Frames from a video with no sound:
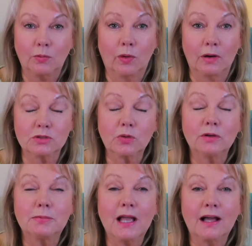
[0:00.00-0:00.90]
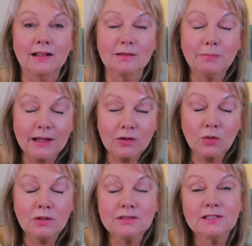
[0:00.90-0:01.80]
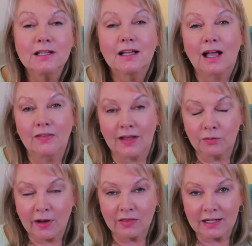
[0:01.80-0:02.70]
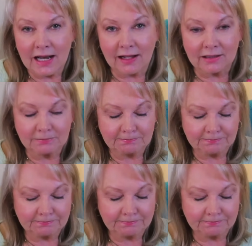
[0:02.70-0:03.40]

where I was going to be adding the buttonholes, and then around the neck.